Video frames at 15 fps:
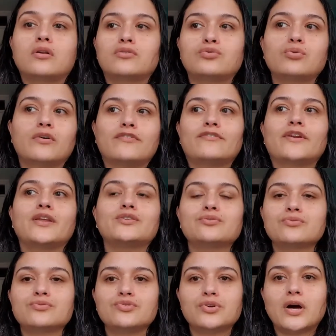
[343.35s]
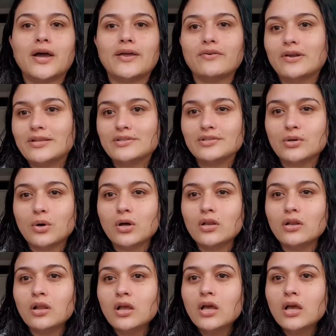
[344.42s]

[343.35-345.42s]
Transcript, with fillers: too afraid to try retinol